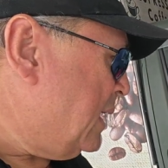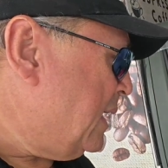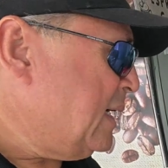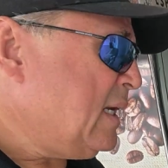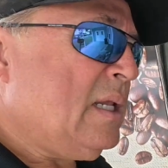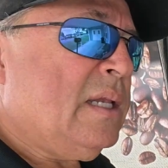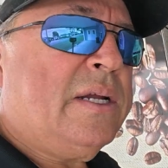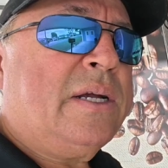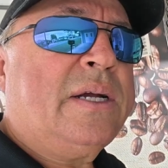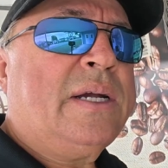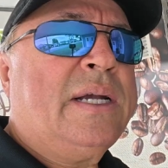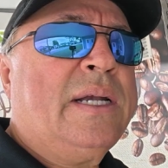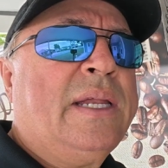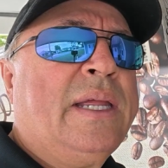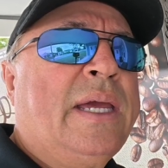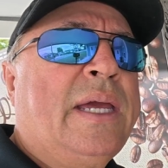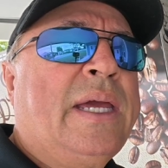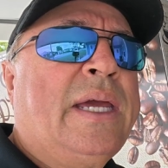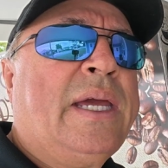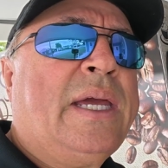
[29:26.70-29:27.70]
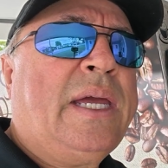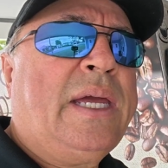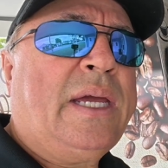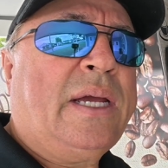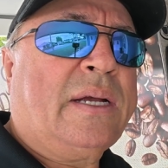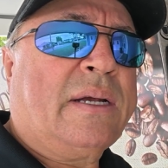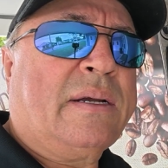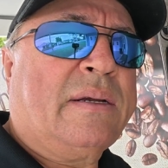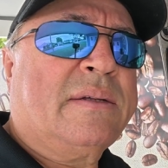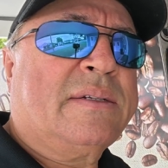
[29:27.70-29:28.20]
learned
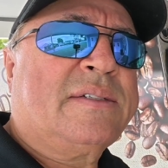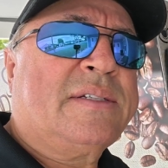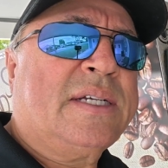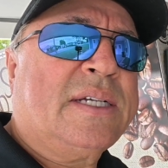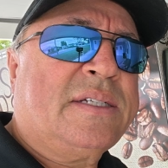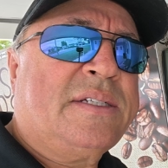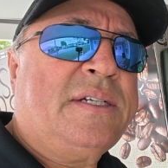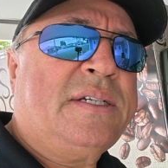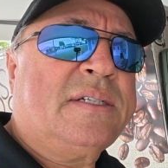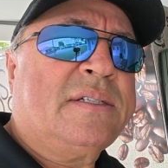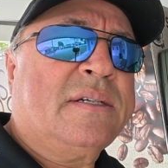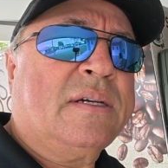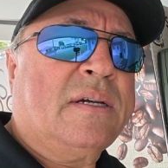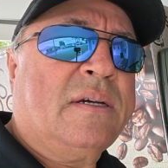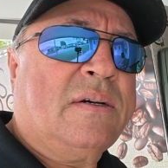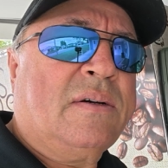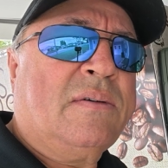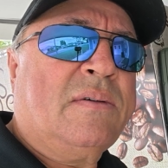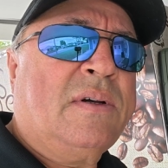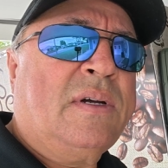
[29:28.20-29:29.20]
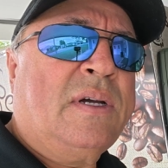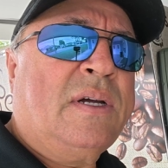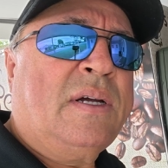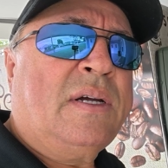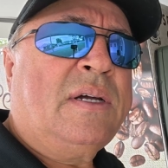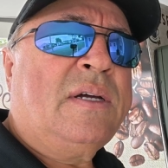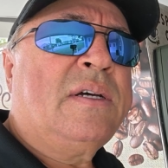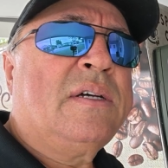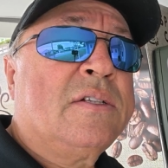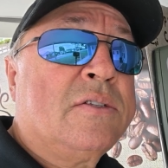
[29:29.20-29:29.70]
here 6 years ago,
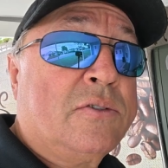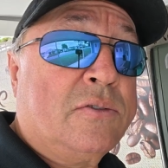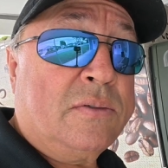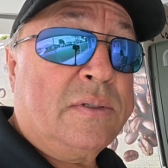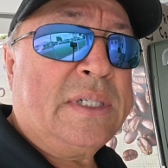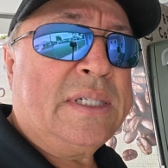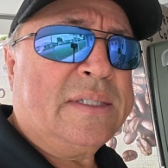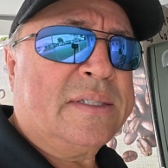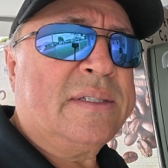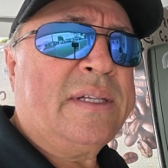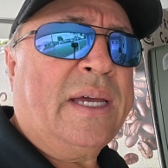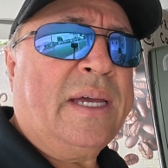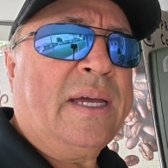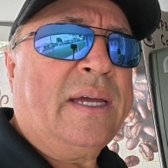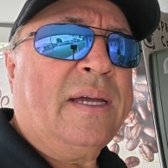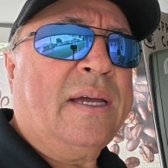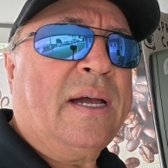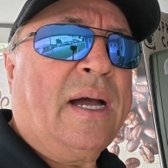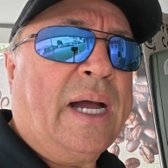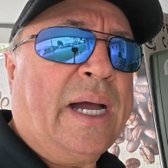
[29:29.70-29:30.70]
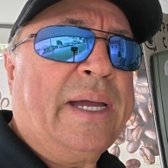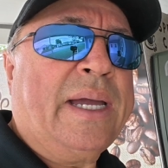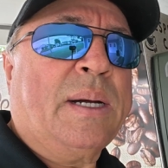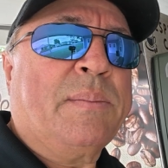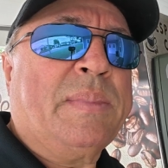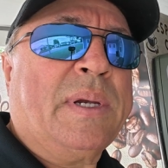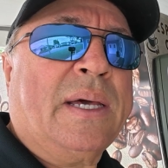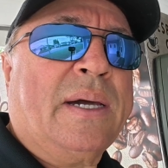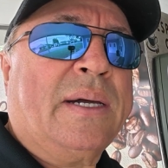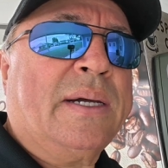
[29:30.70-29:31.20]
to this day I
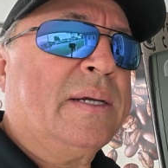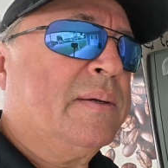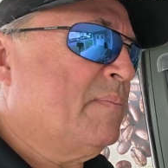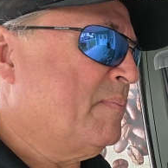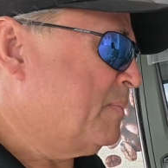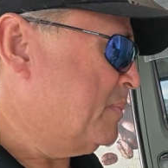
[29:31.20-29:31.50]
apply.